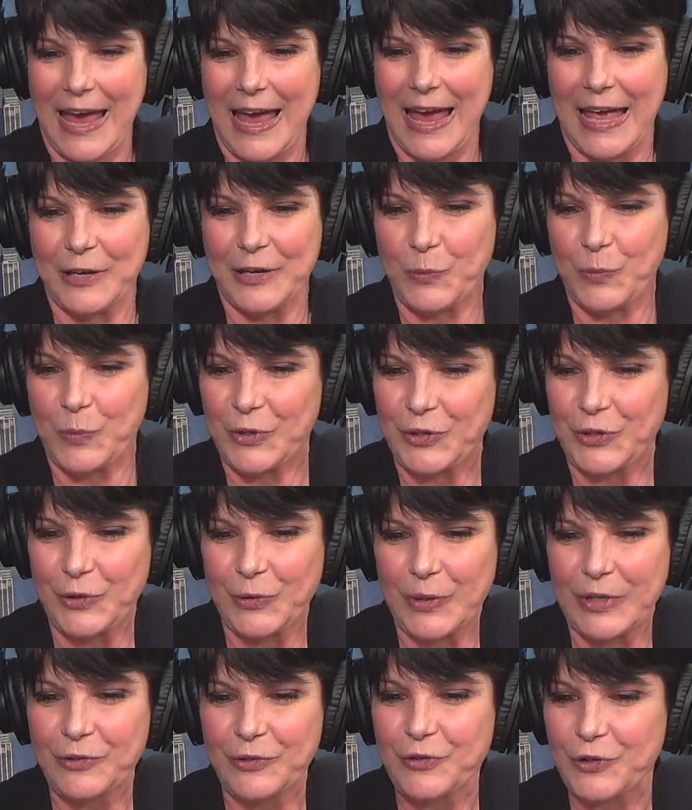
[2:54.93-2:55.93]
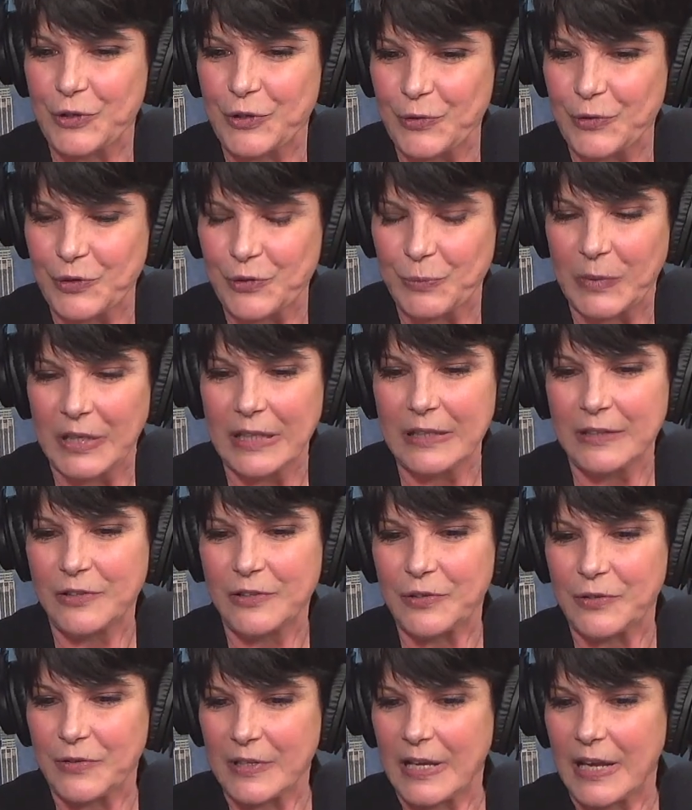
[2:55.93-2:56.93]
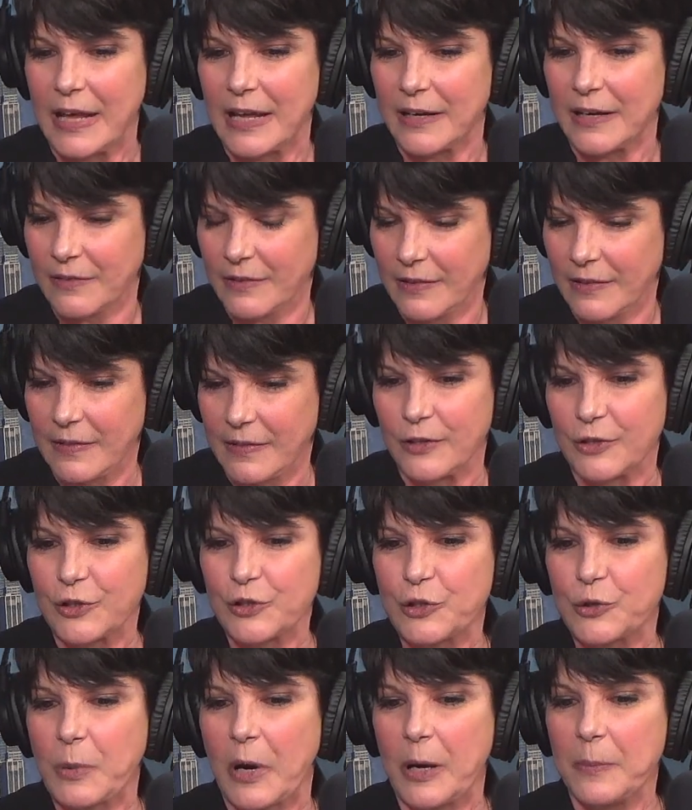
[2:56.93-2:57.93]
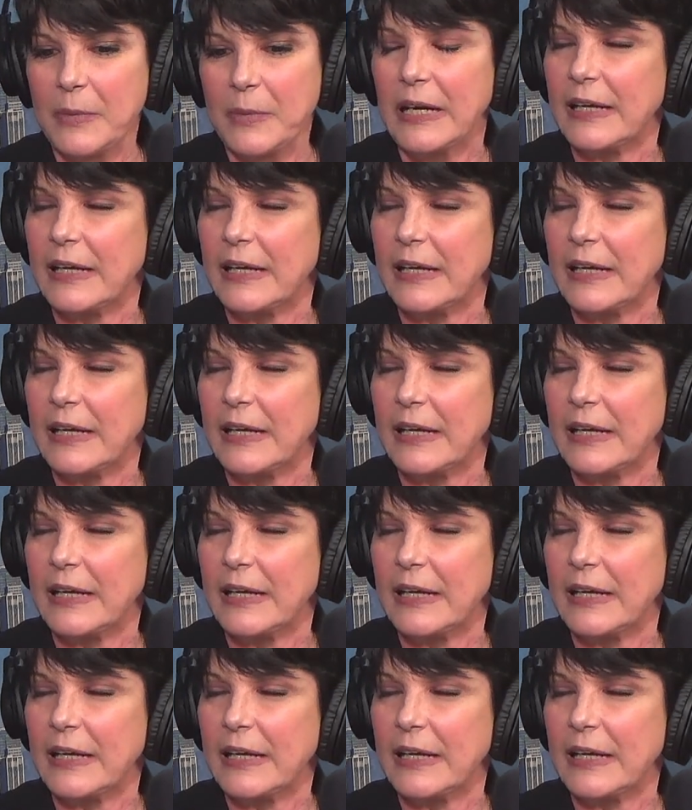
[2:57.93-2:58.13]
And would you introduce me to the head of the theater department?